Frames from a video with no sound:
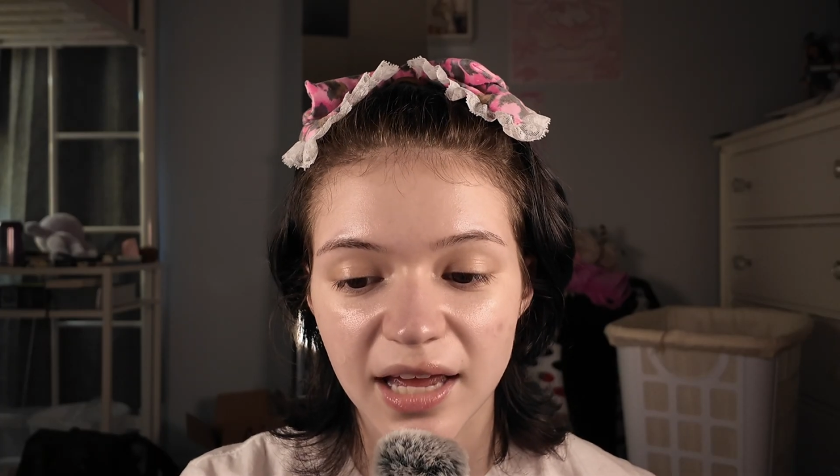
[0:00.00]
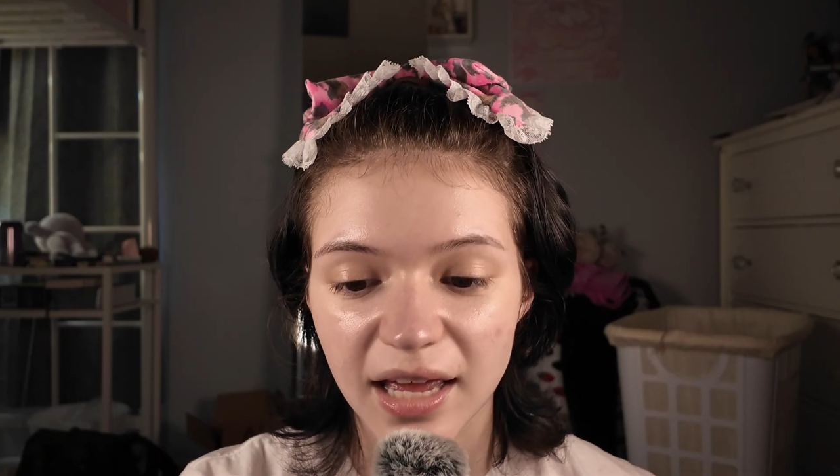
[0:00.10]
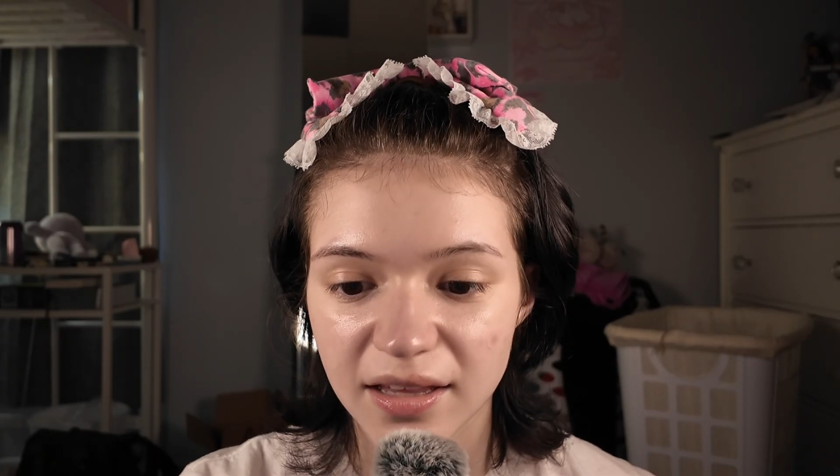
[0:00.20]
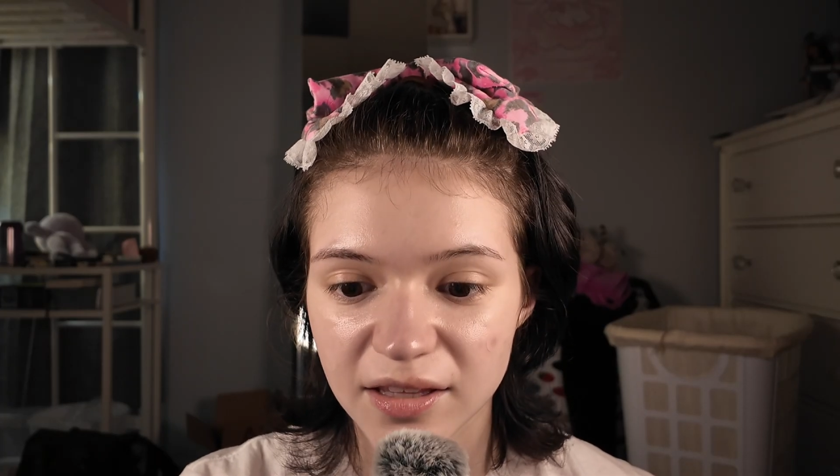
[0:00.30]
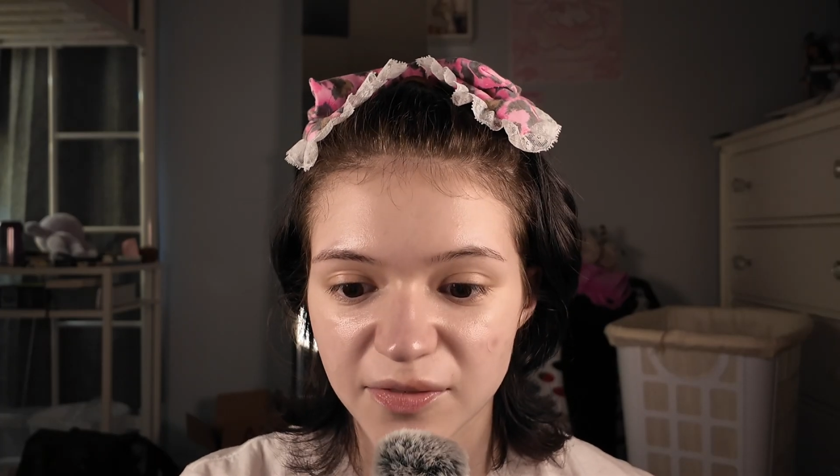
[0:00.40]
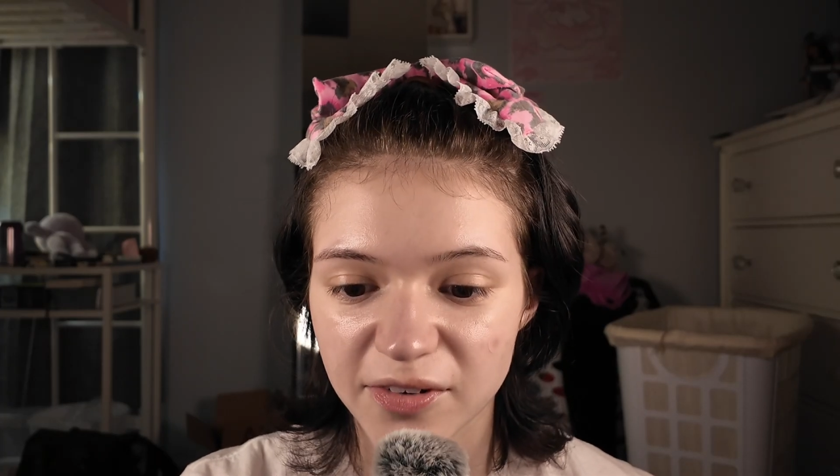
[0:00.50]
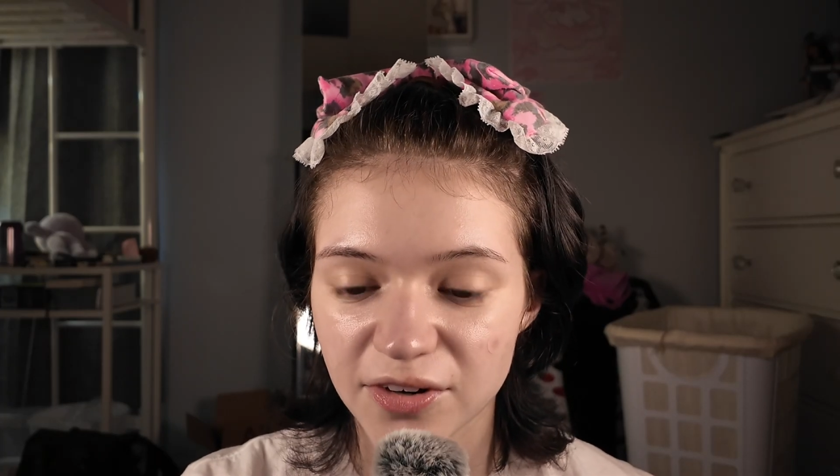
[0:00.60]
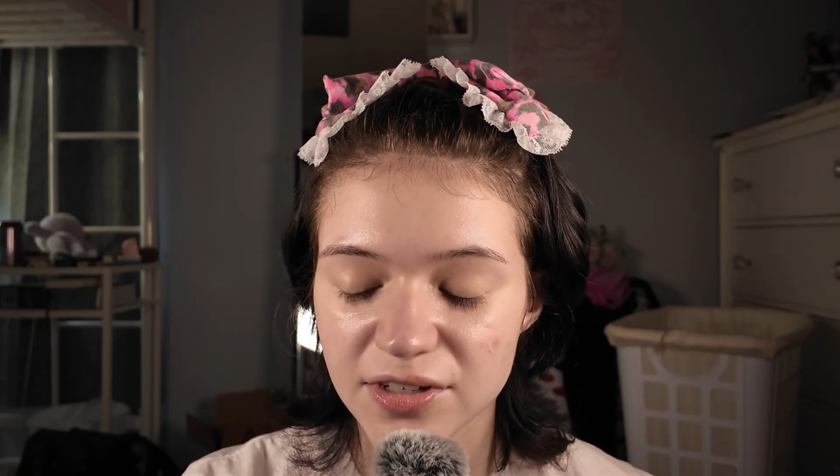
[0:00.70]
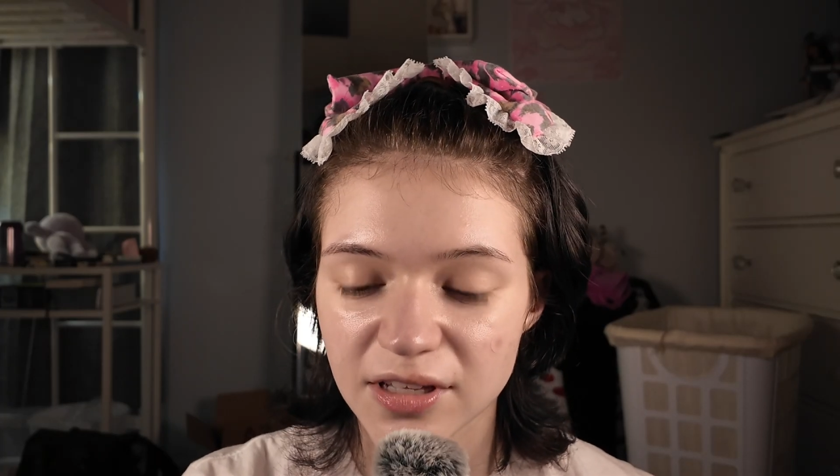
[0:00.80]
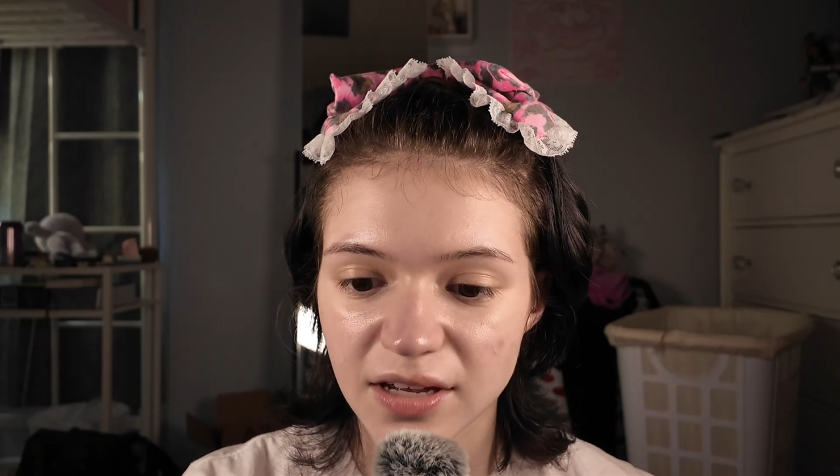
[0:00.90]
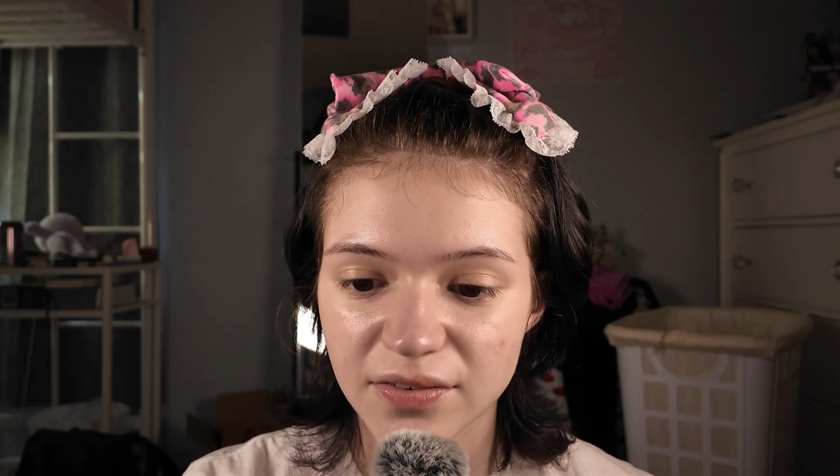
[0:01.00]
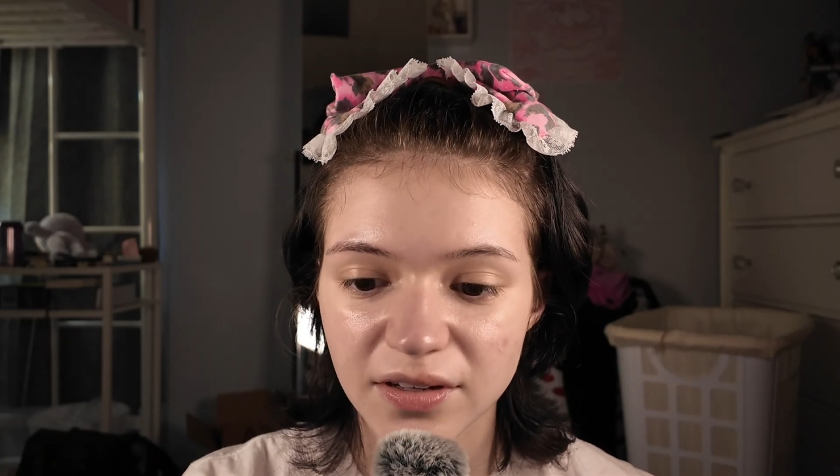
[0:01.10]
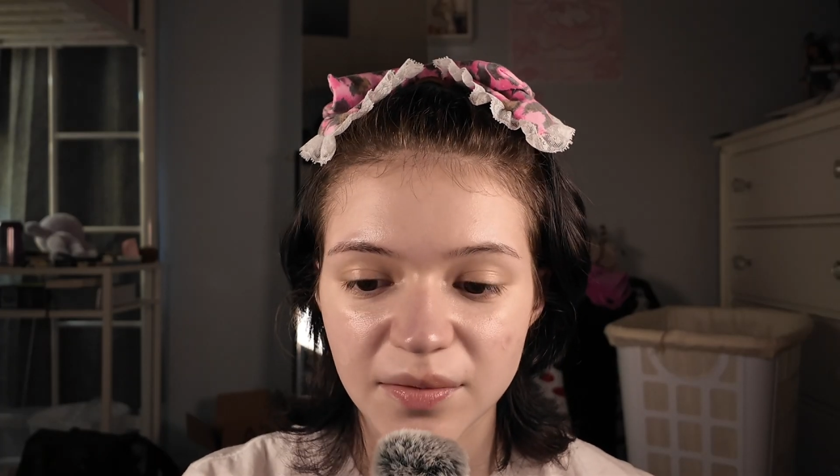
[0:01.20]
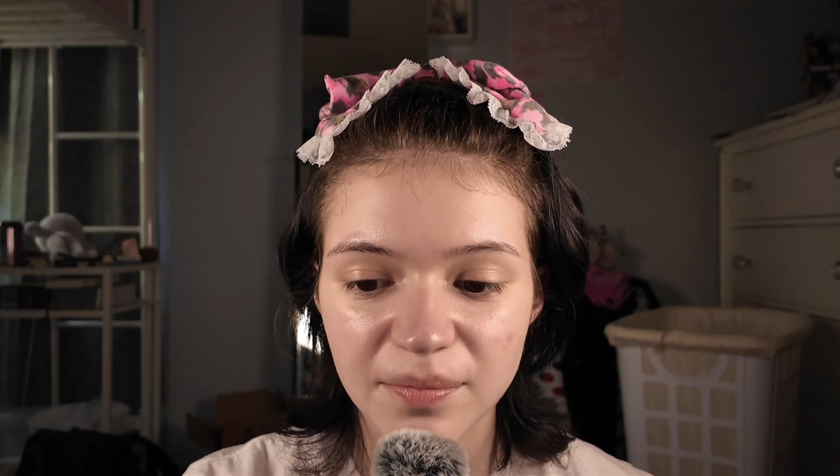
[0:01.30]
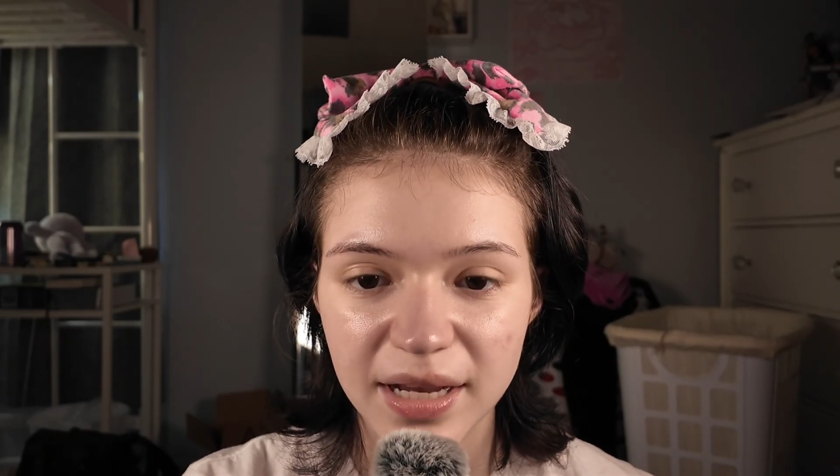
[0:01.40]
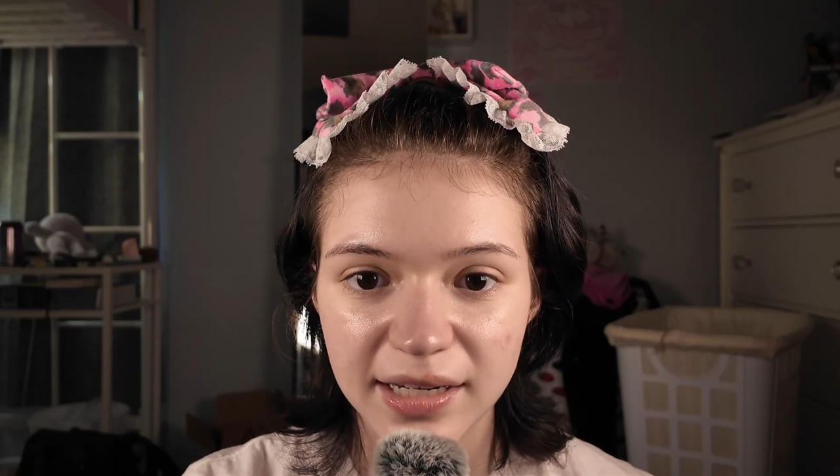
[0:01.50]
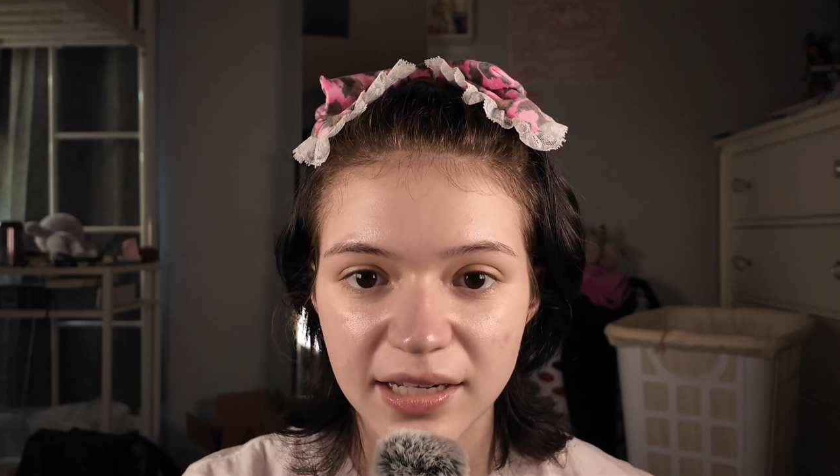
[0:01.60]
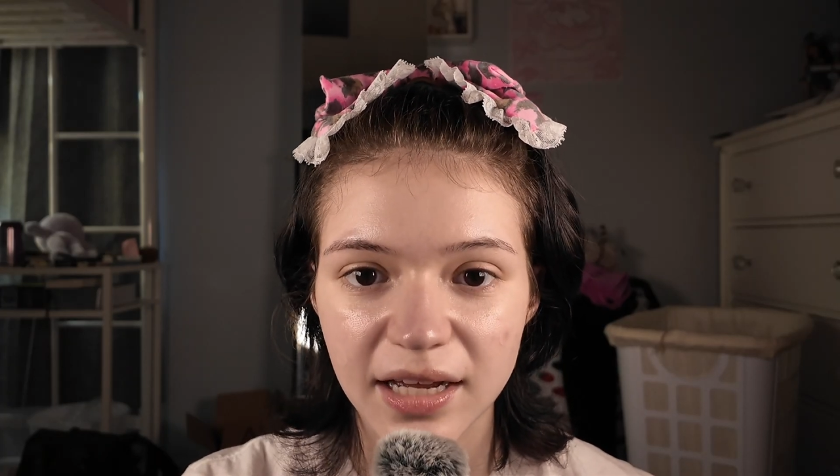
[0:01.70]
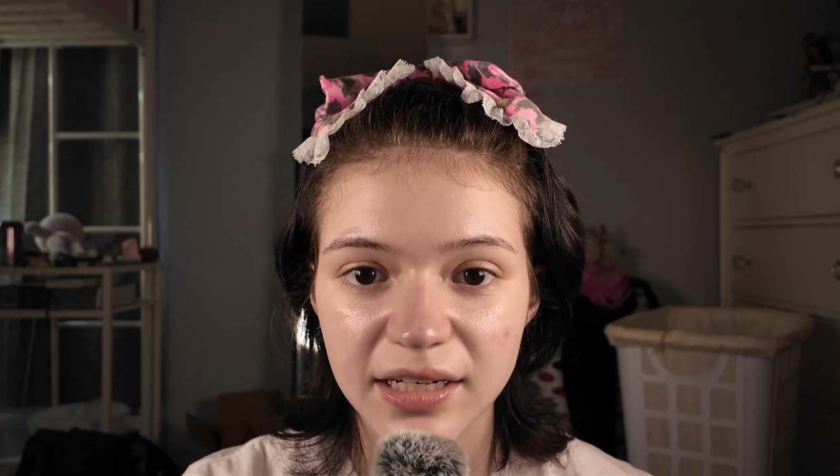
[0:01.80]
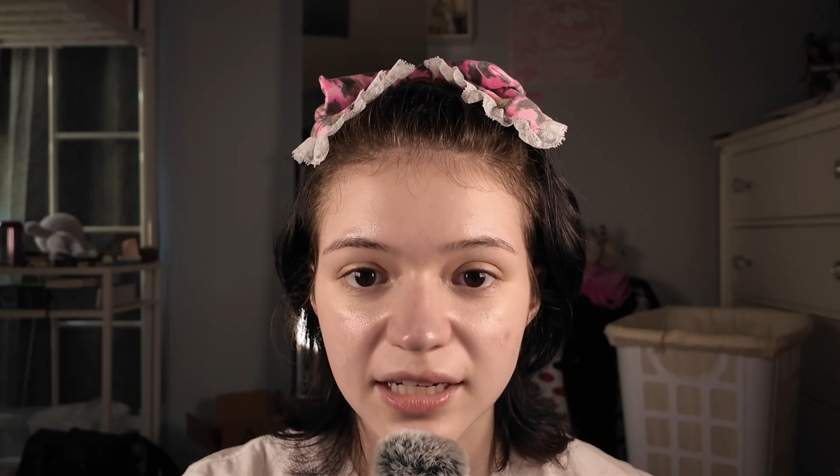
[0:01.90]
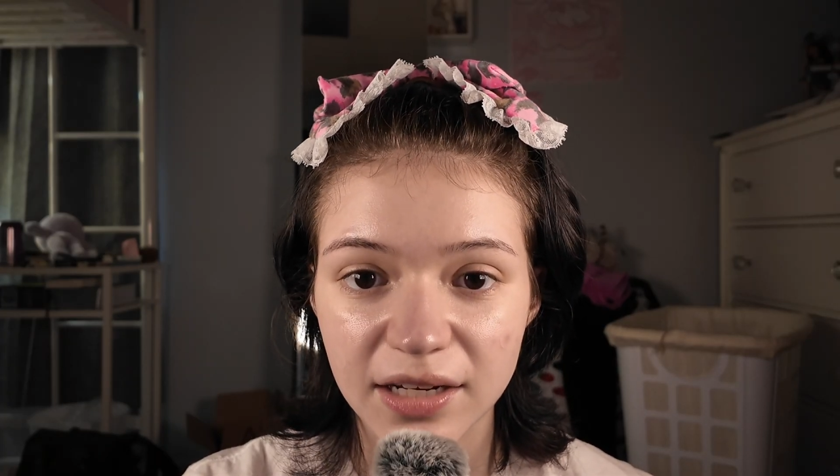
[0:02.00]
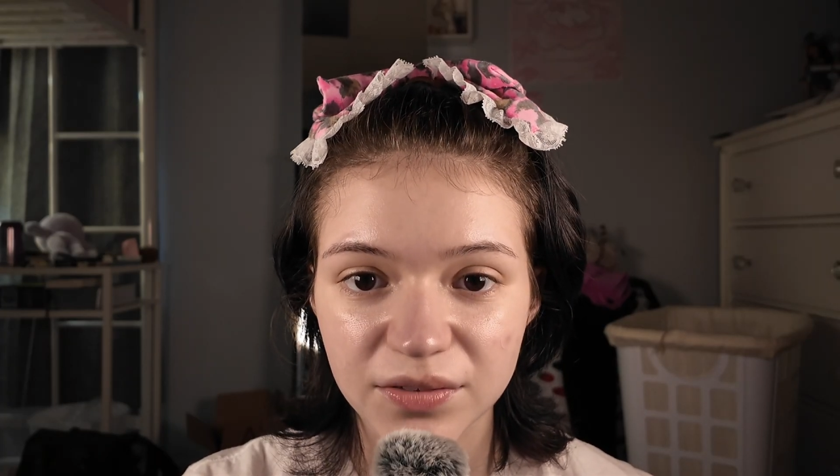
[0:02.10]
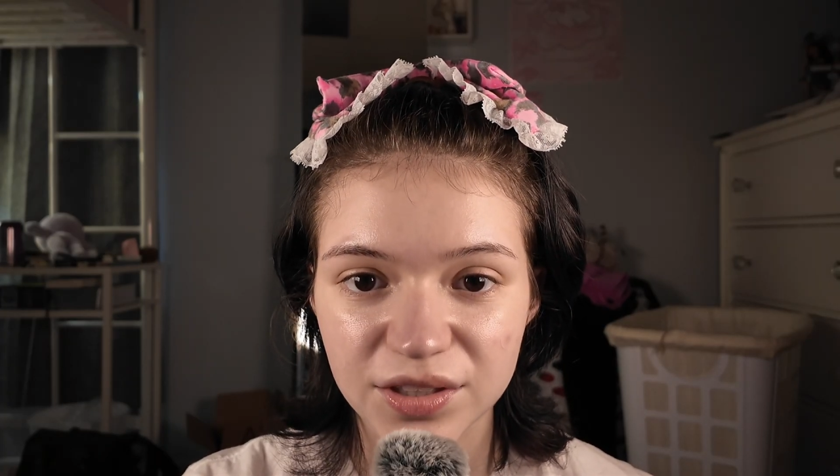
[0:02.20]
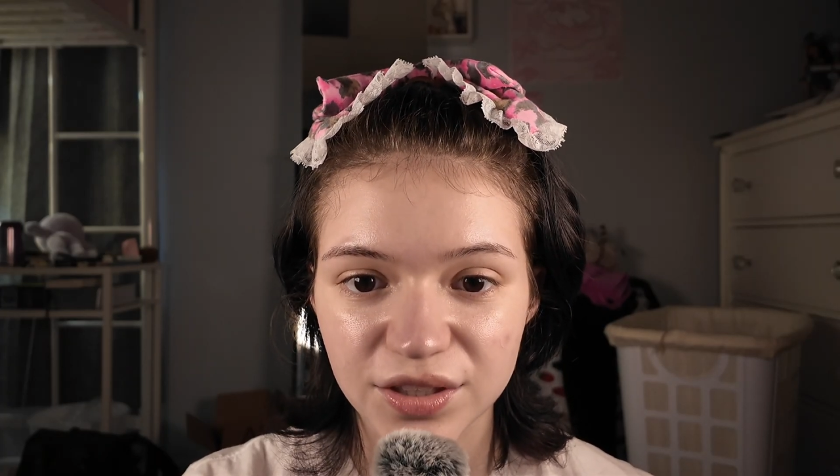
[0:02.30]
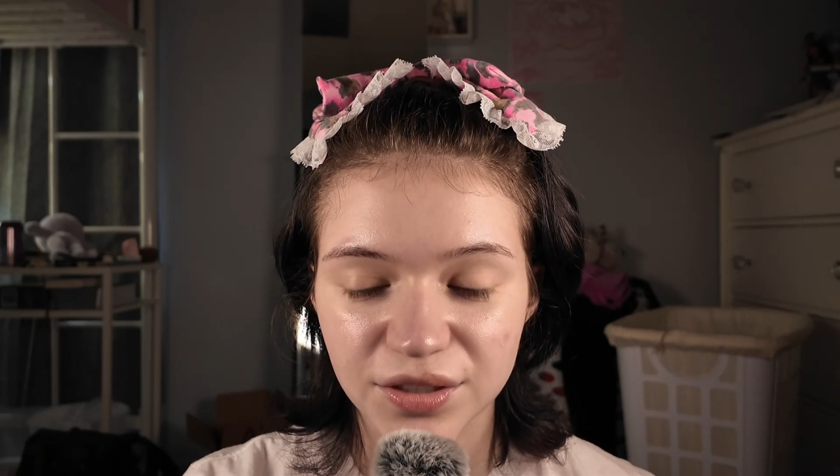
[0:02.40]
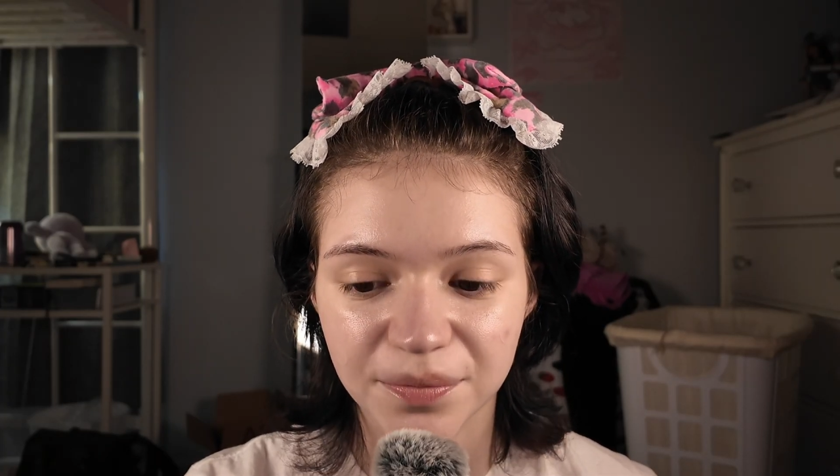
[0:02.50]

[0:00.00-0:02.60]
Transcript: and the first level many encounter.